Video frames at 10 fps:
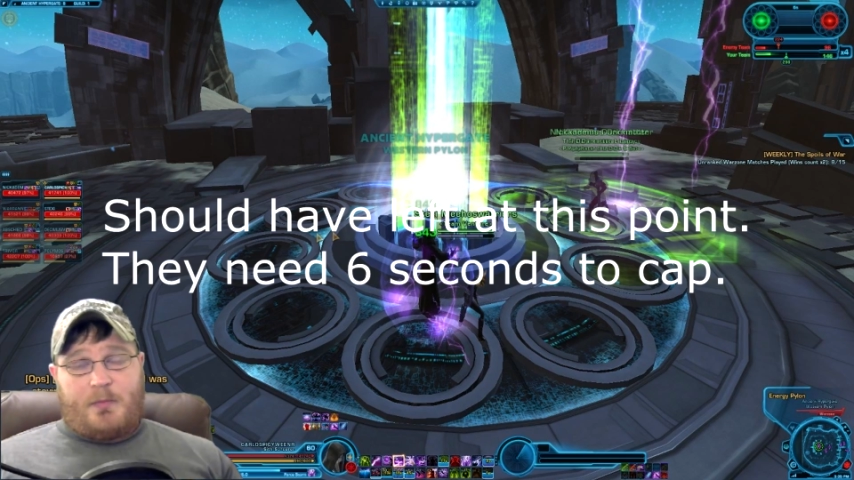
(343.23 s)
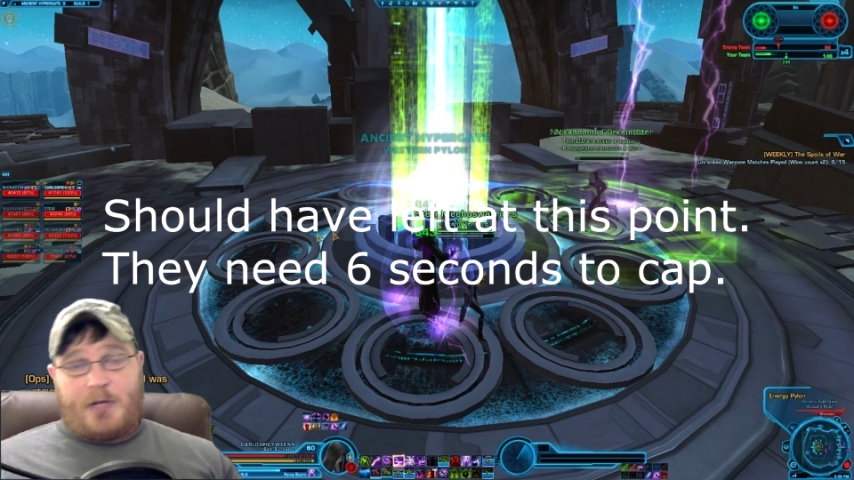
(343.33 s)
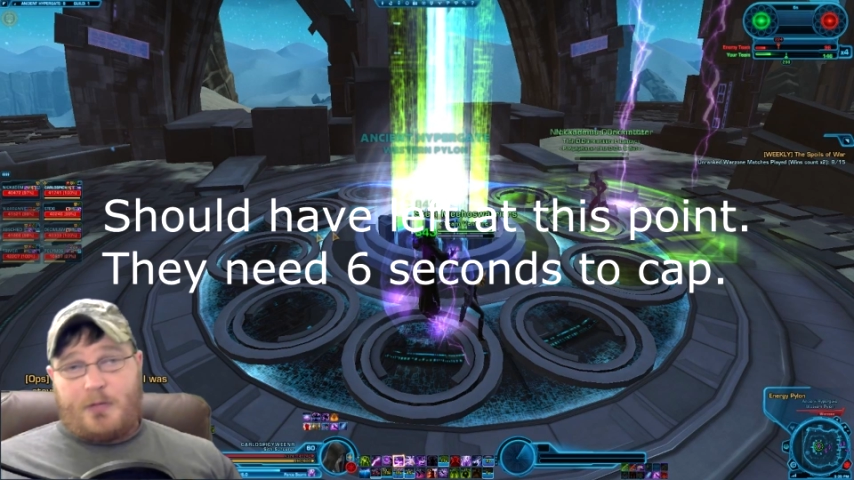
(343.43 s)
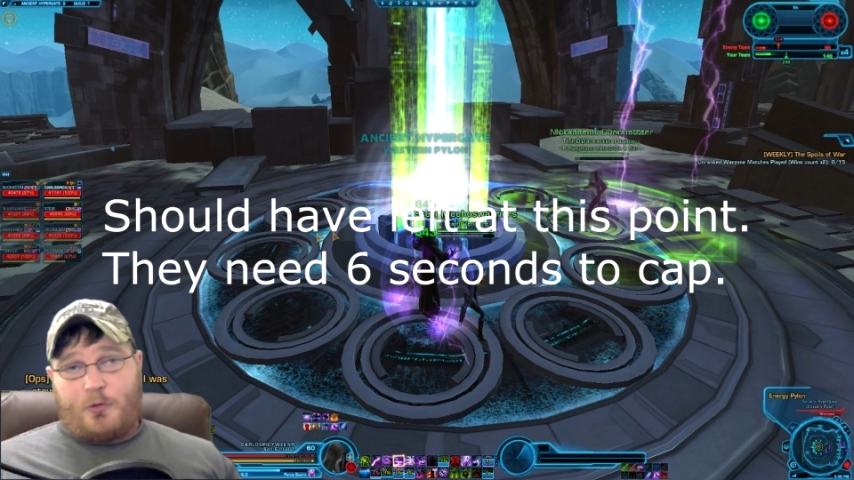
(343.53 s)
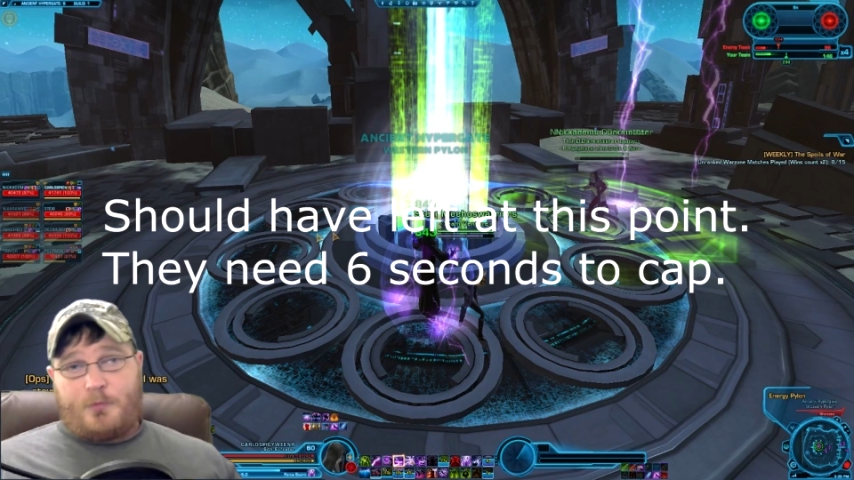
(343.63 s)

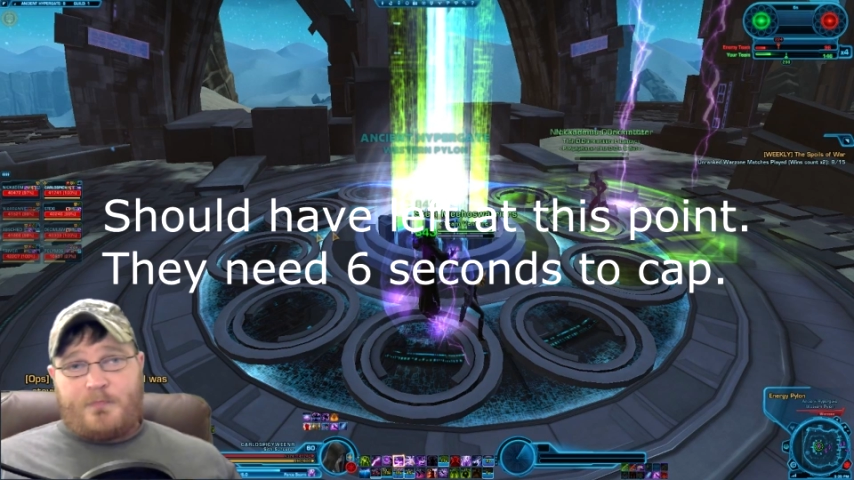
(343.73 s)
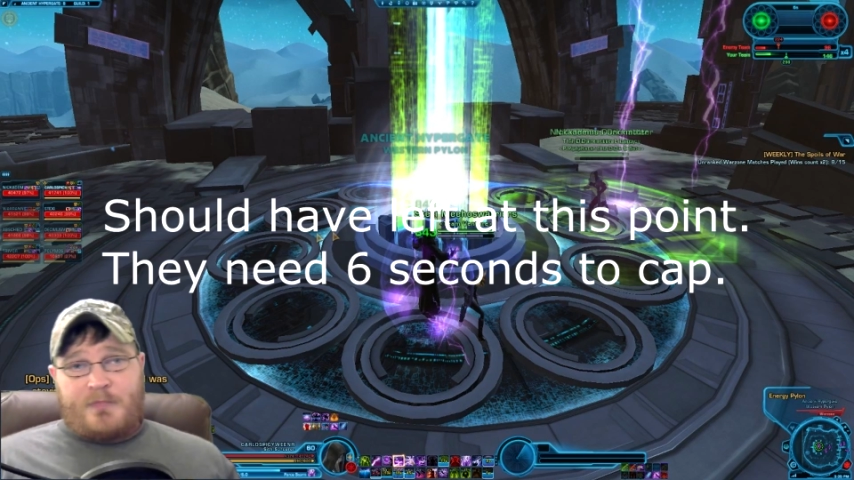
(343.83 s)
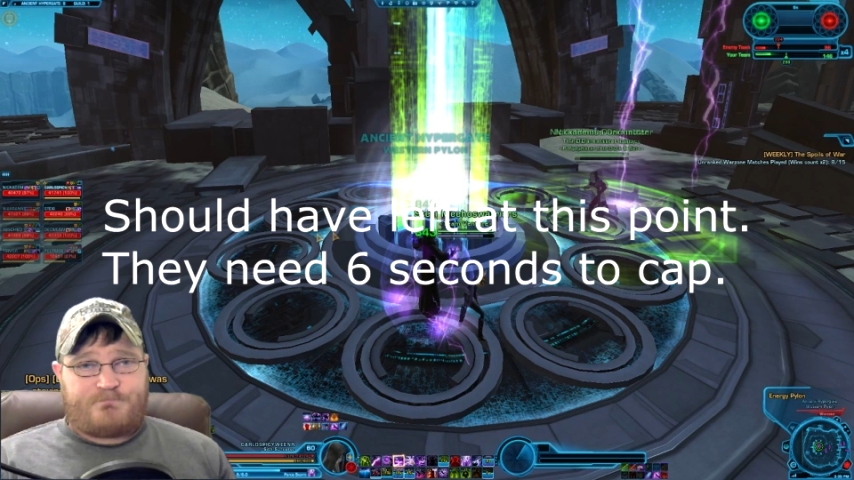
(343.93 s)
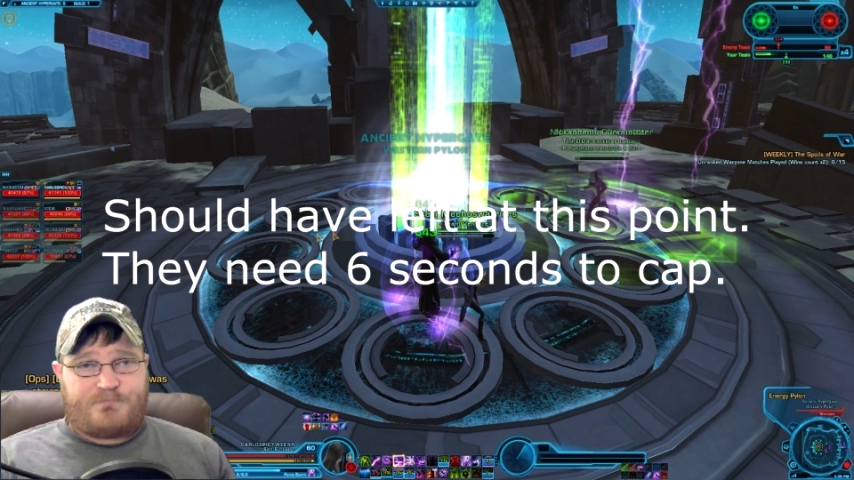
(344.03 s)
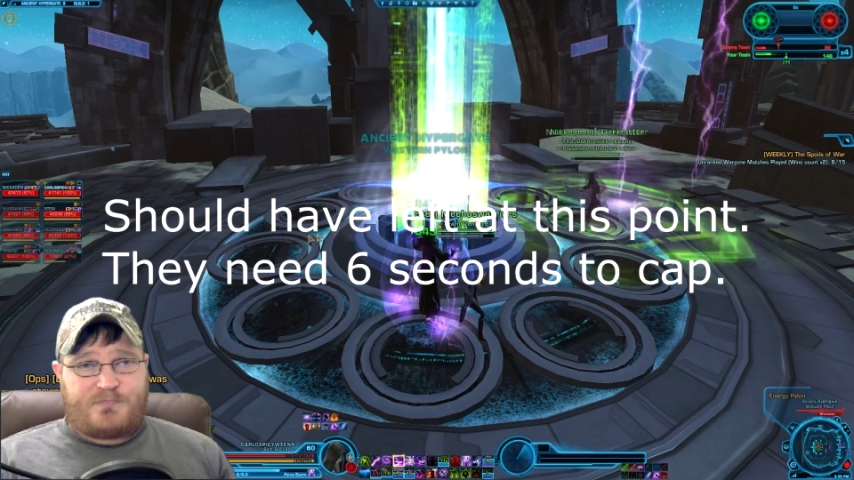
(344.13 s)
bubble.
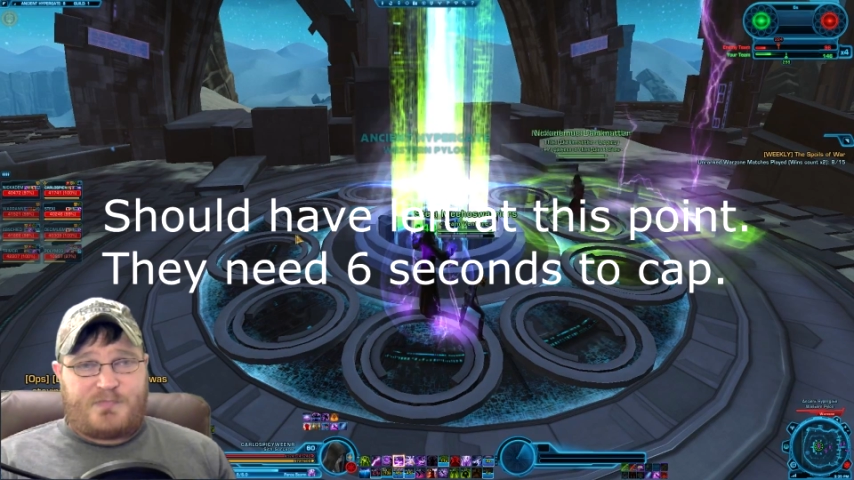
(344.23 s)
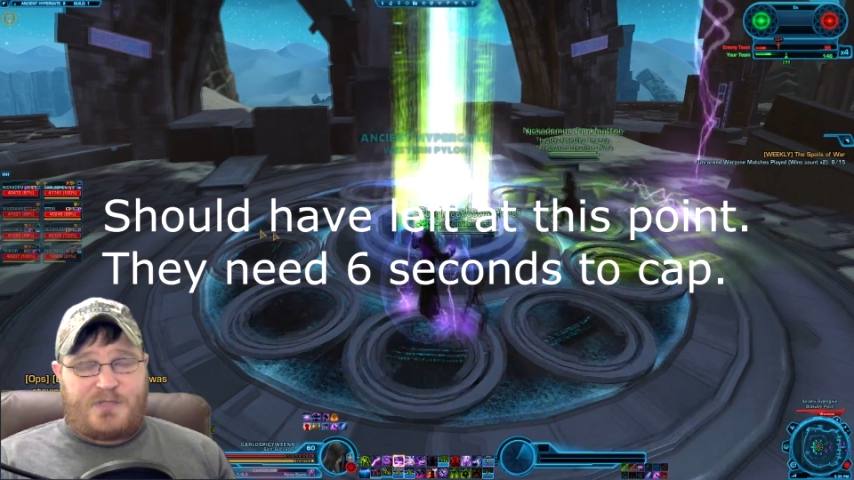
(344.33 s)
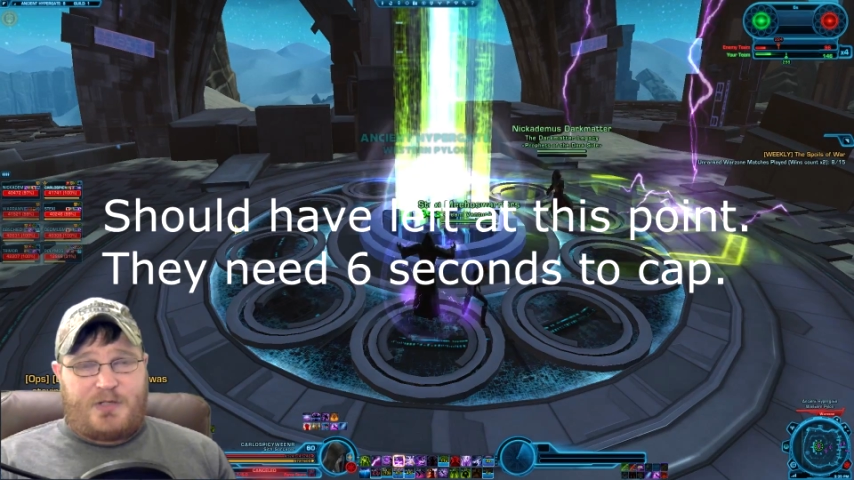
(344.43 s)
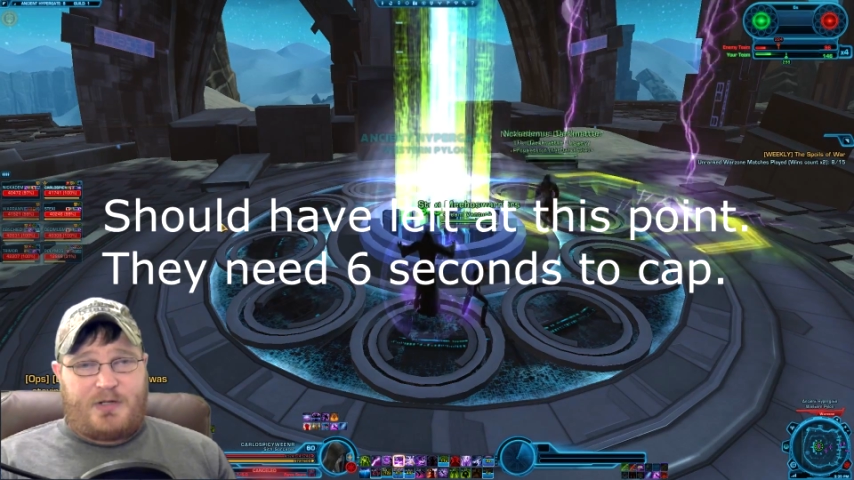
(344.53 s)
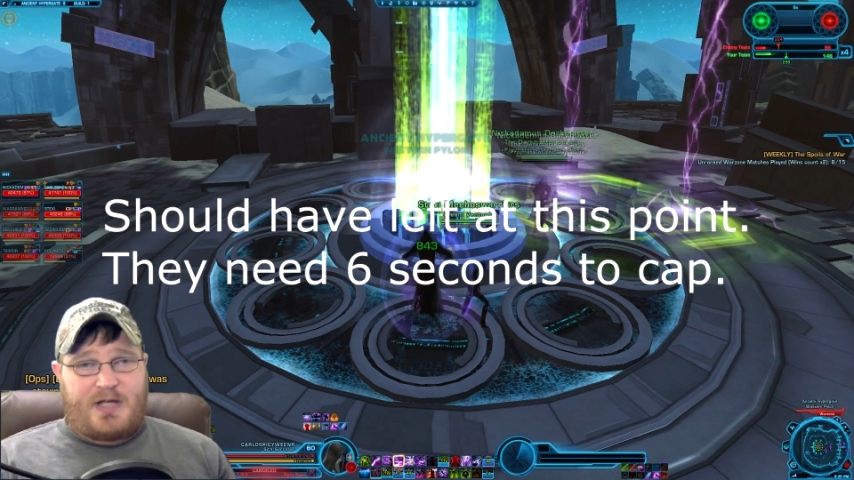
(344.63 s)

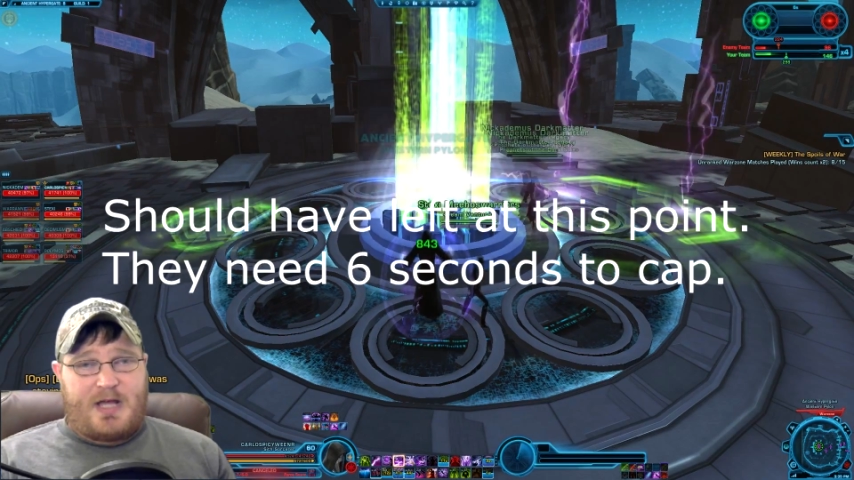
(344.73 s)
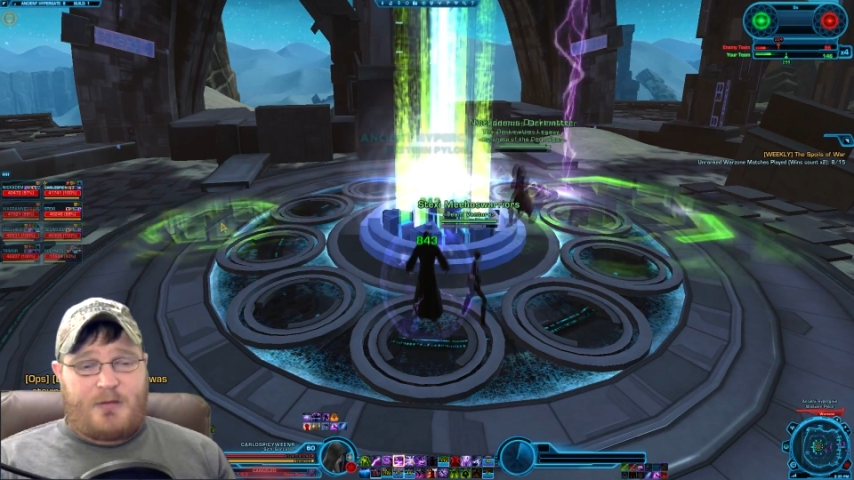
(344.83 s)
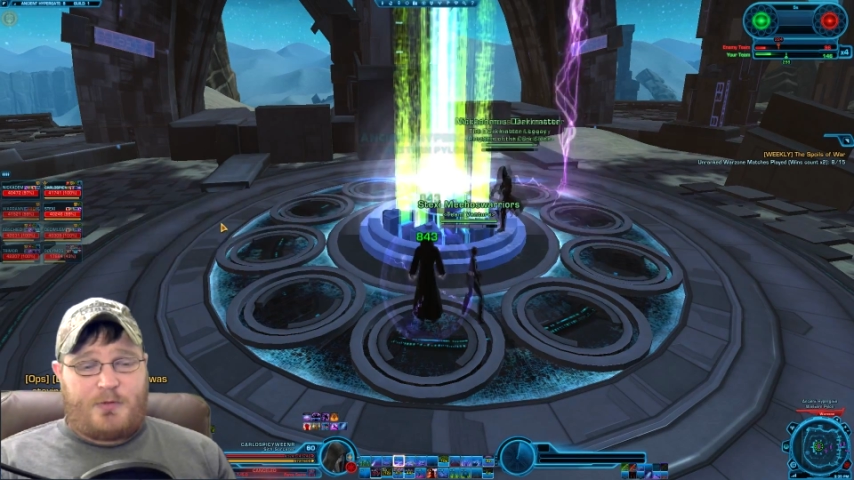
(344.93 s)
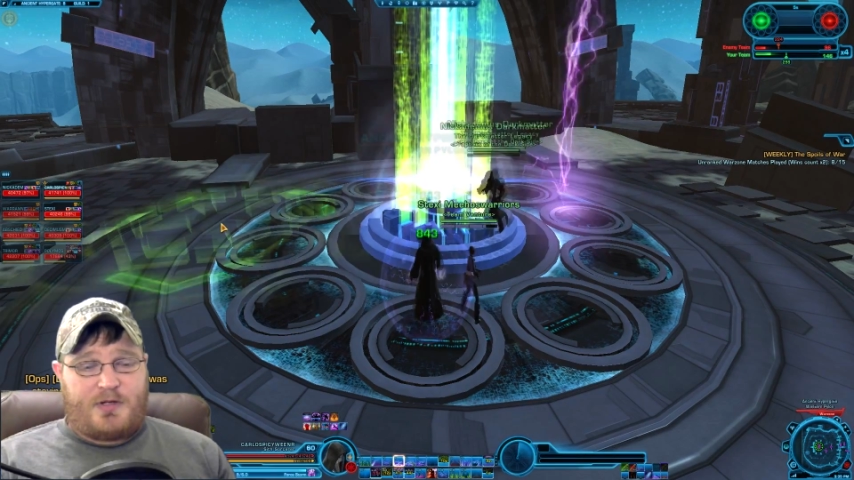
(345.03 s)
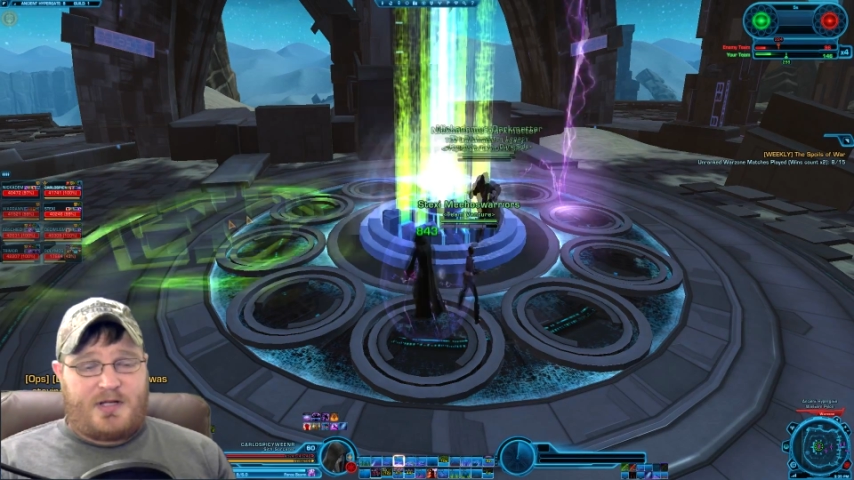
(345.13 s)
You can
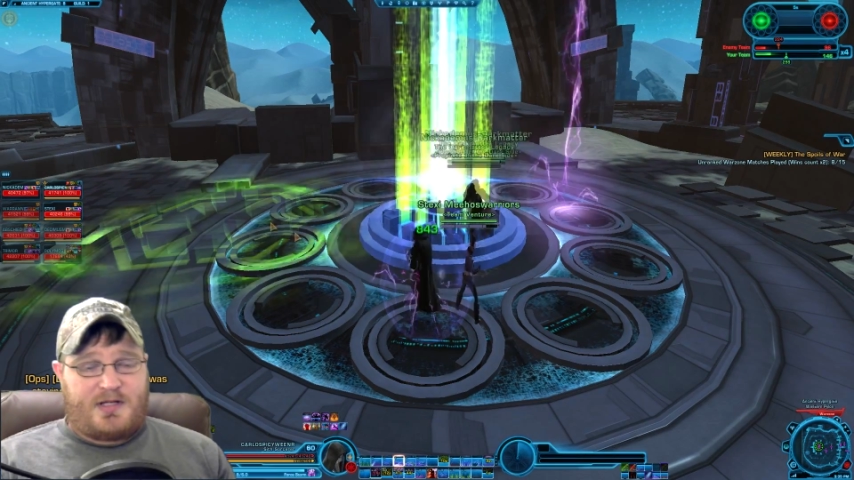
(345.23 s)
now put